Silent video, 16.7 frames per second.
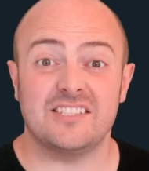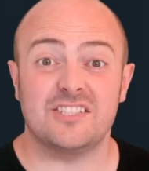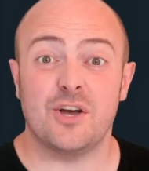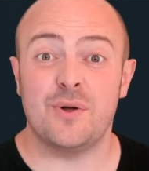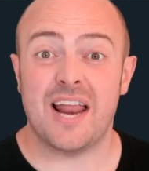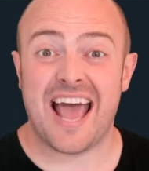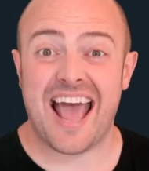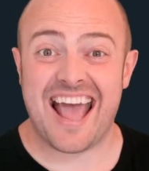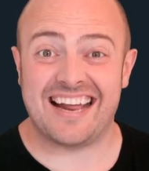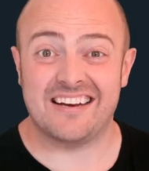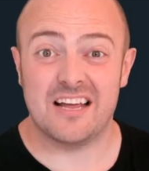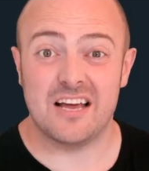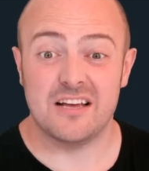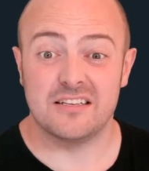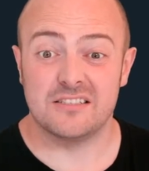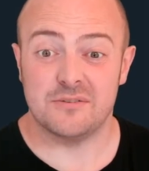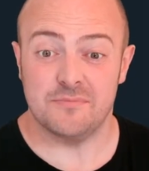go and add
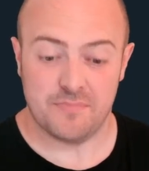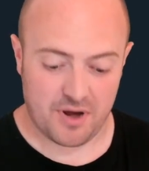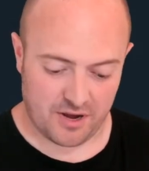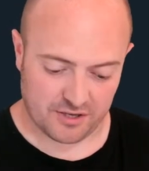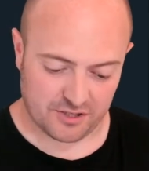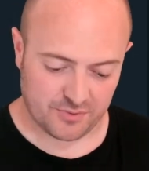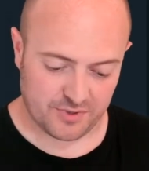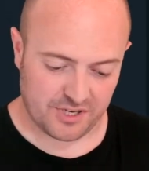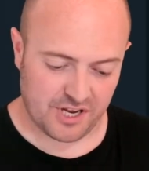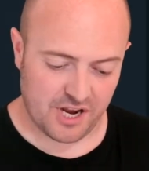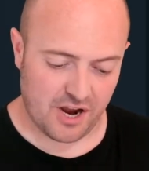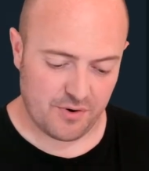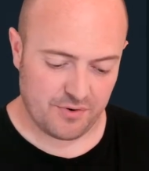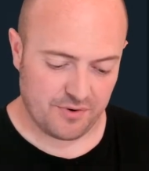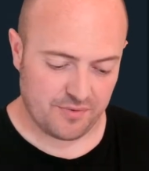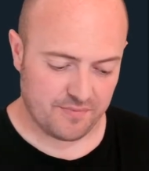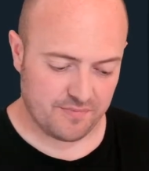some password code.